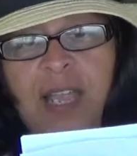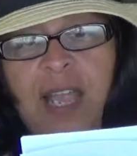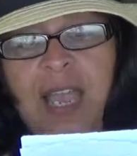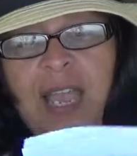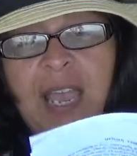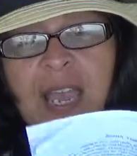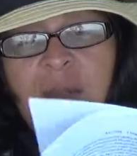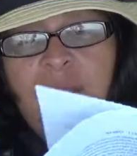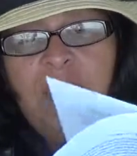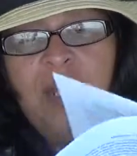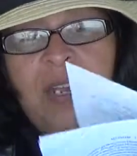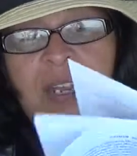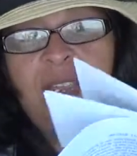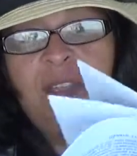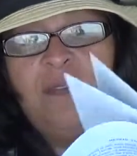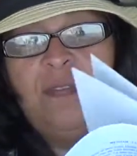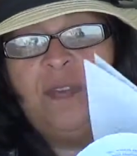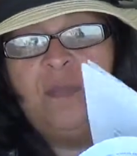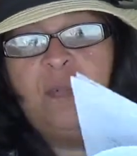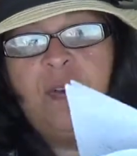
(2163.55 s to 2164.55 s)
And
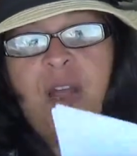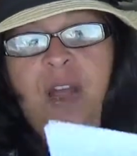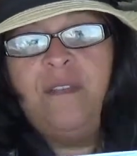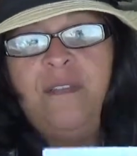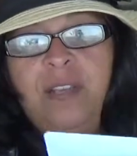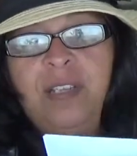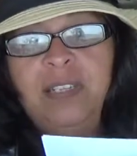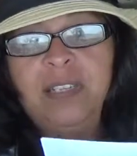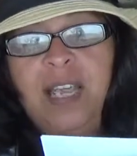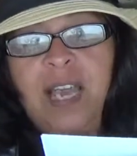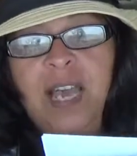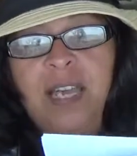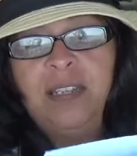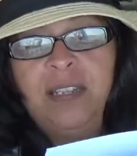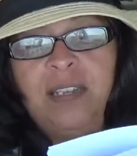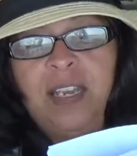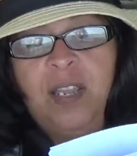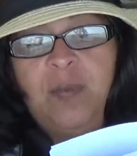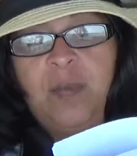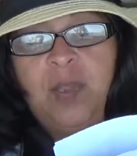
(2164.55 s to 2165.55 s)
many of the prophets had
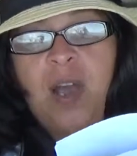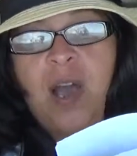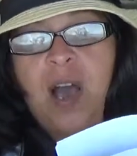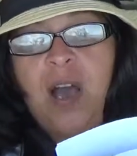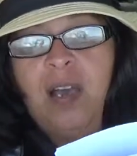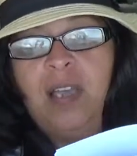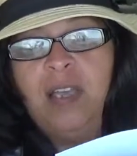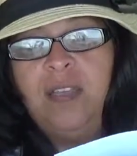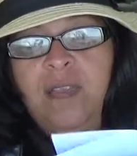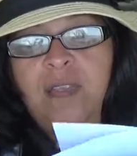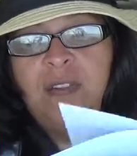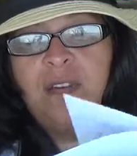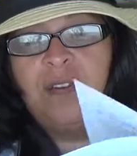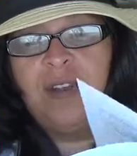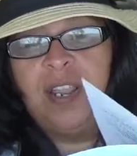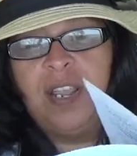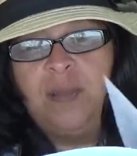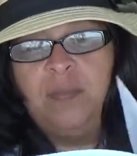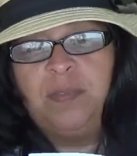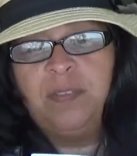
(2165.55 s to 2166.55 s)
the name Yah in their
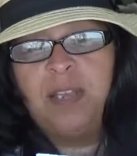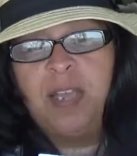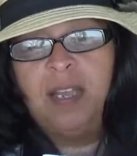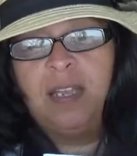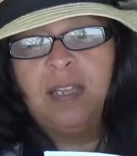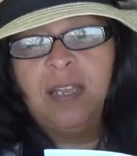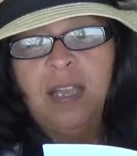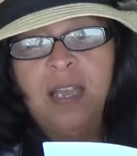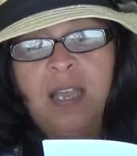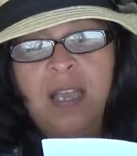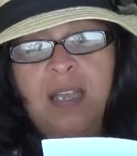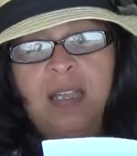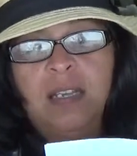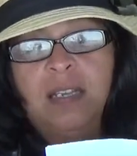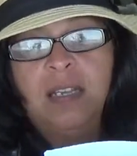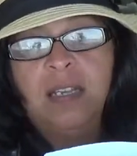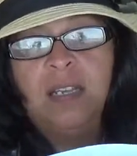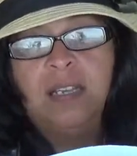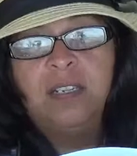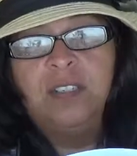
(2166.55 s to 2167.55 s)
names, like
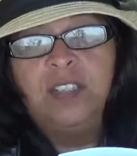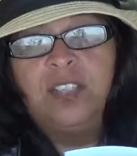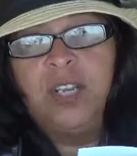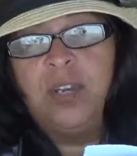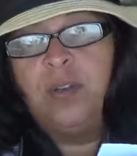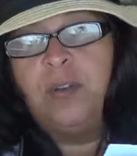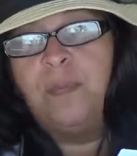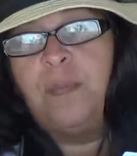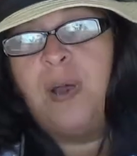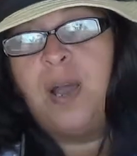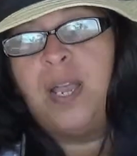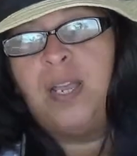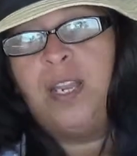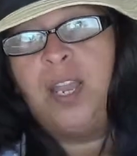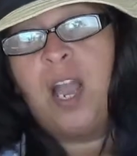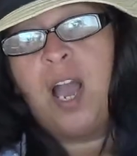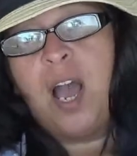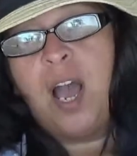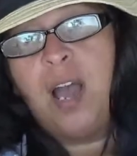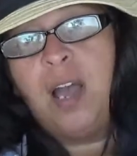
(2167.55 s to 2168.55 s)

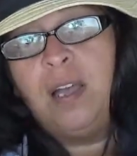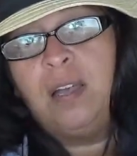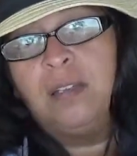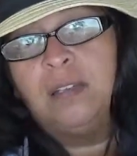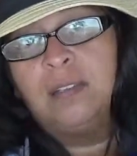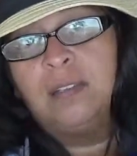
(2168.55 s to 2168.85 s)
Jeremiah,